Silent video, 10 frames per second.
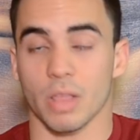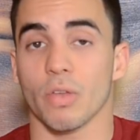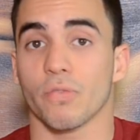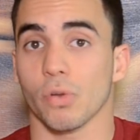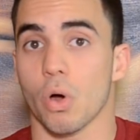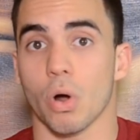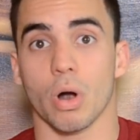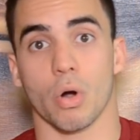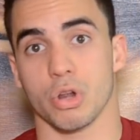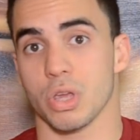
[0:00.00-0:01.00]
in the
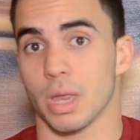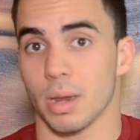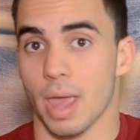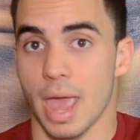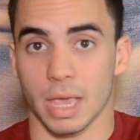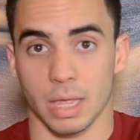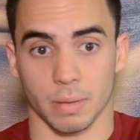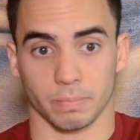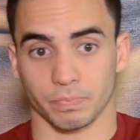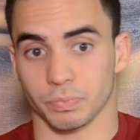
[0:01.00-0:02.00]
floor, or you could hang
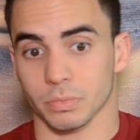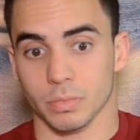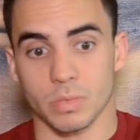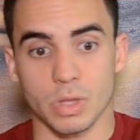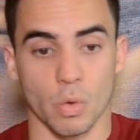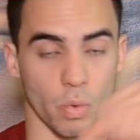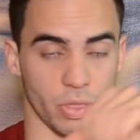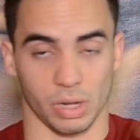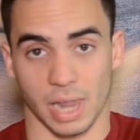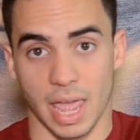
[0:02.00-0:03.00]
it
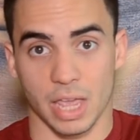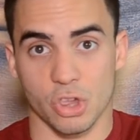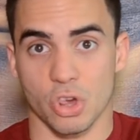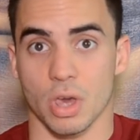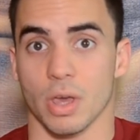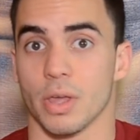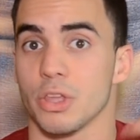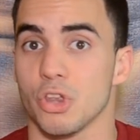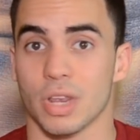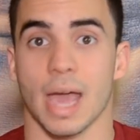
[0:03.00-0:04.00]
with a ledge.
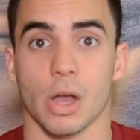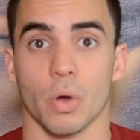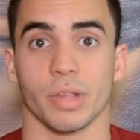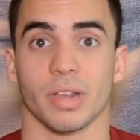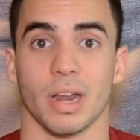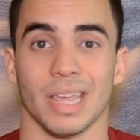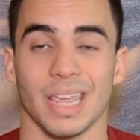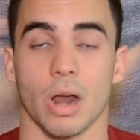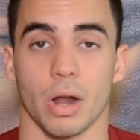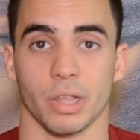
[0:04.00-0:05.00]
Your gecko is gonna
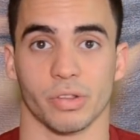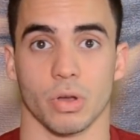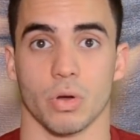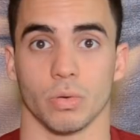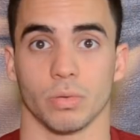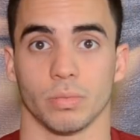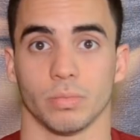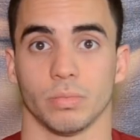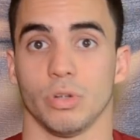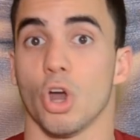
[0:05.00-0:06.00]
eat on its own.
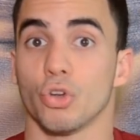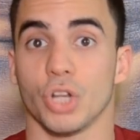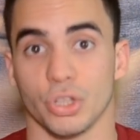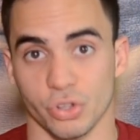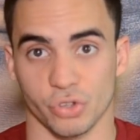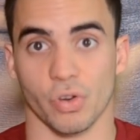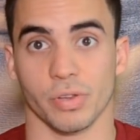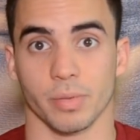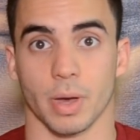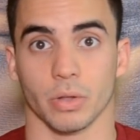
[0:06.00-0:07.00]
No need to
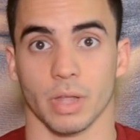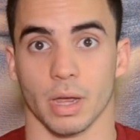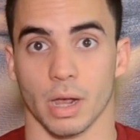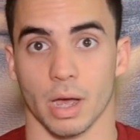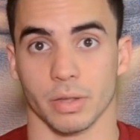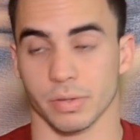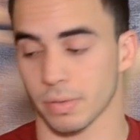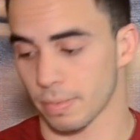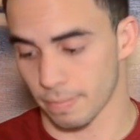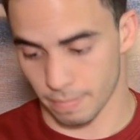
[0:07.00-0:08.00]
stress about that, guys.
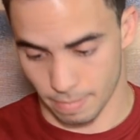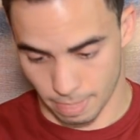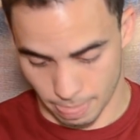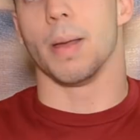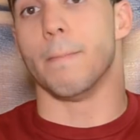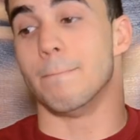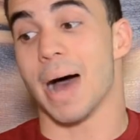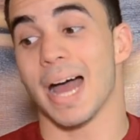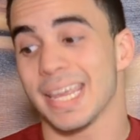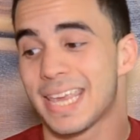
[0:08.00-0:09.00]

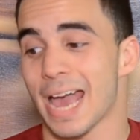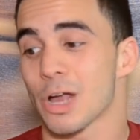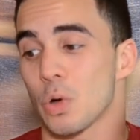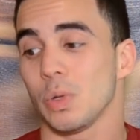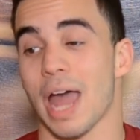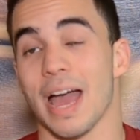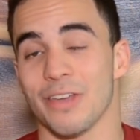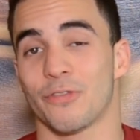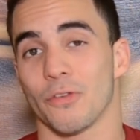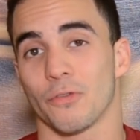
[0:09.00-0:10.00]
My Gecko
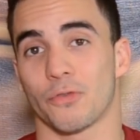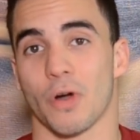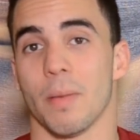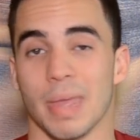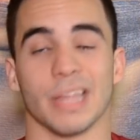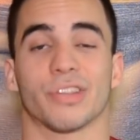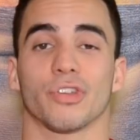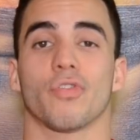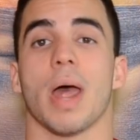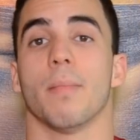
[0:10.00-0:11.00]
Life from
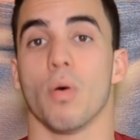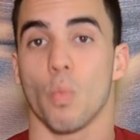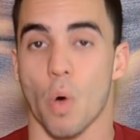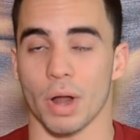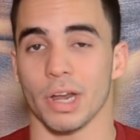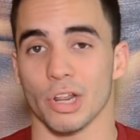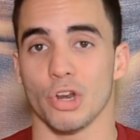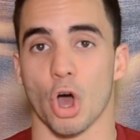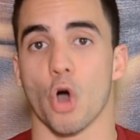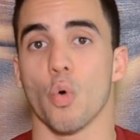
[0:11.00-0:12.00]
Instagram wanted to
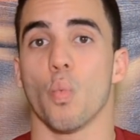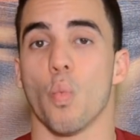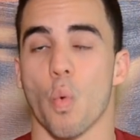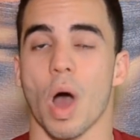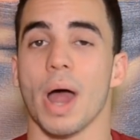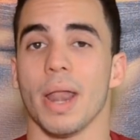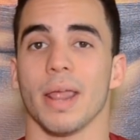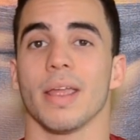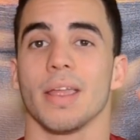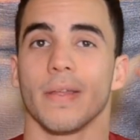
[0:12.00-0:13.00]
know what
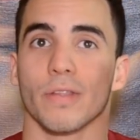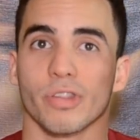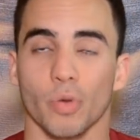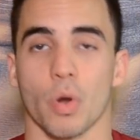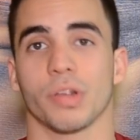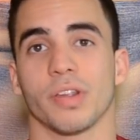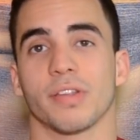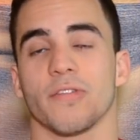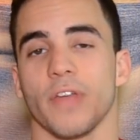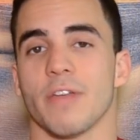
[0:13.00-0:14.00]

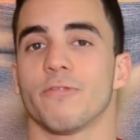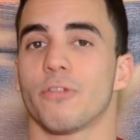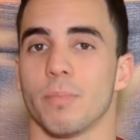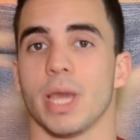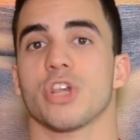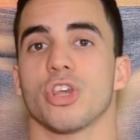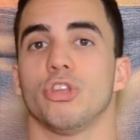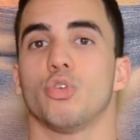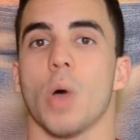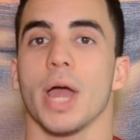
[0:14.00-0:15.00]
sources of information
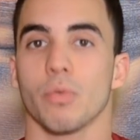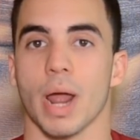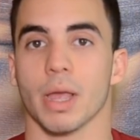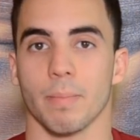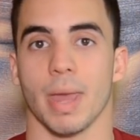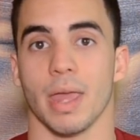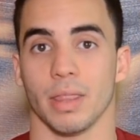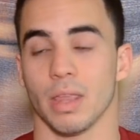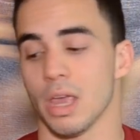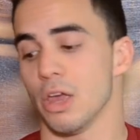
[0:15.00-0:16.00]
do I
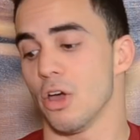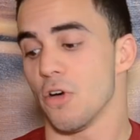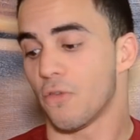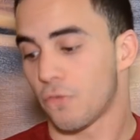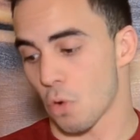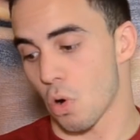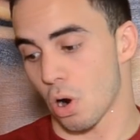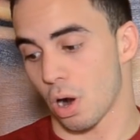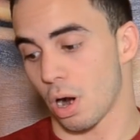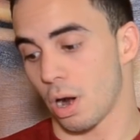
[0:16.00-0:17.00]
recommend
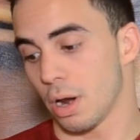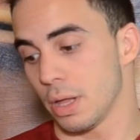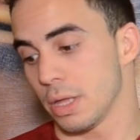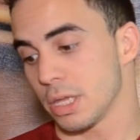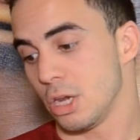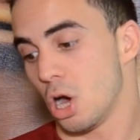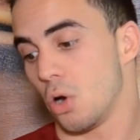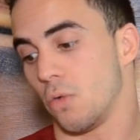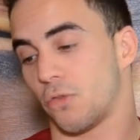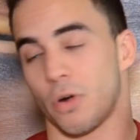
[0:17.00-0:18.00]
for
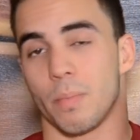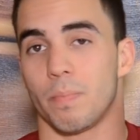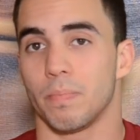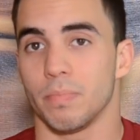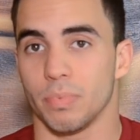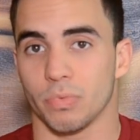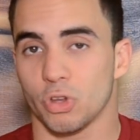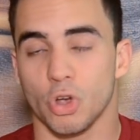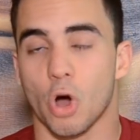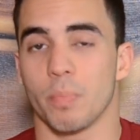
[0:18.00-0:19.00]

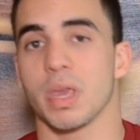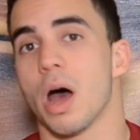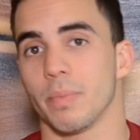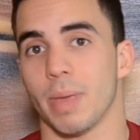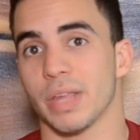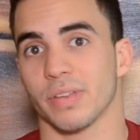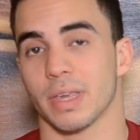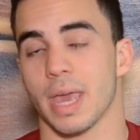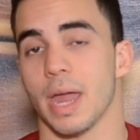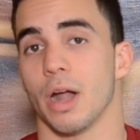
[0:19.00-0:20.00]
to go beyond basic
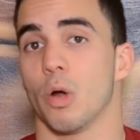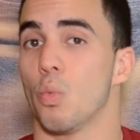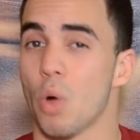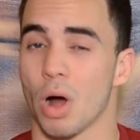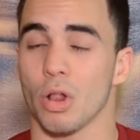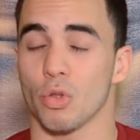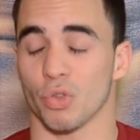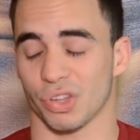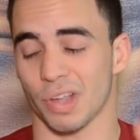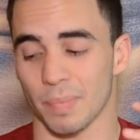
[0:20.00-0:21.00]
care. Well,
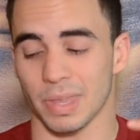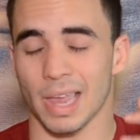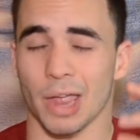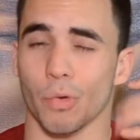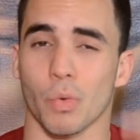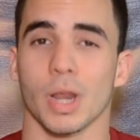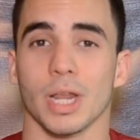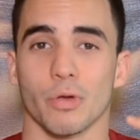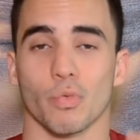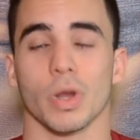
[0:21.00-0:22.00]
something I
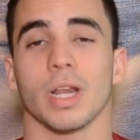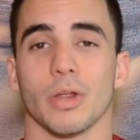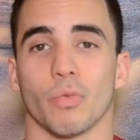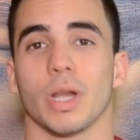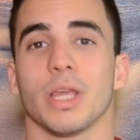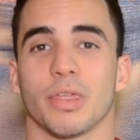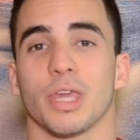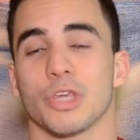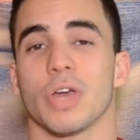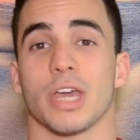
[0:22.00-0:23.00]
really
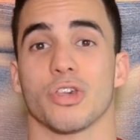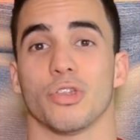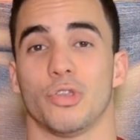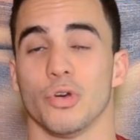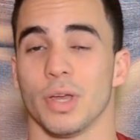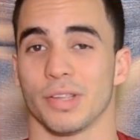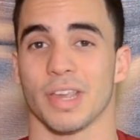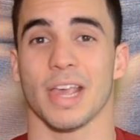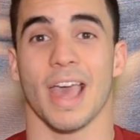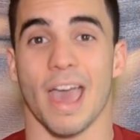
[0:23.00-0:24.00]
think you guys should do is
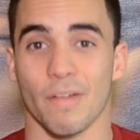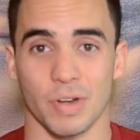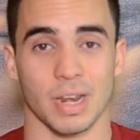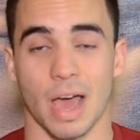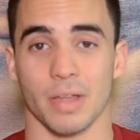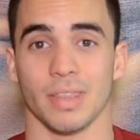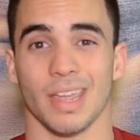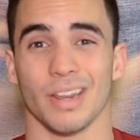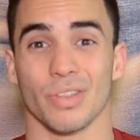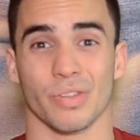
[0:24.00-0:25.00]
every now and
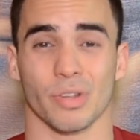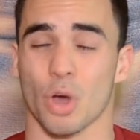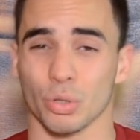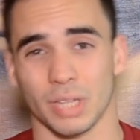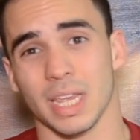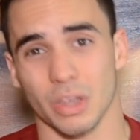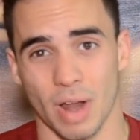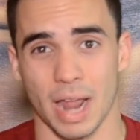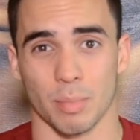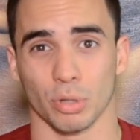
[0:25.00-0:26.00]
then just go take your
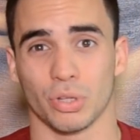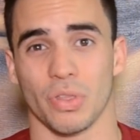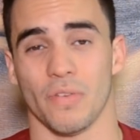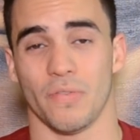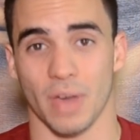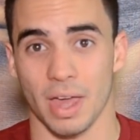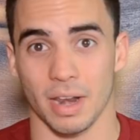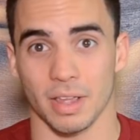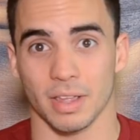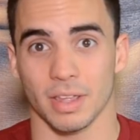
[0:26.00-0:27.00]
animal to the vet.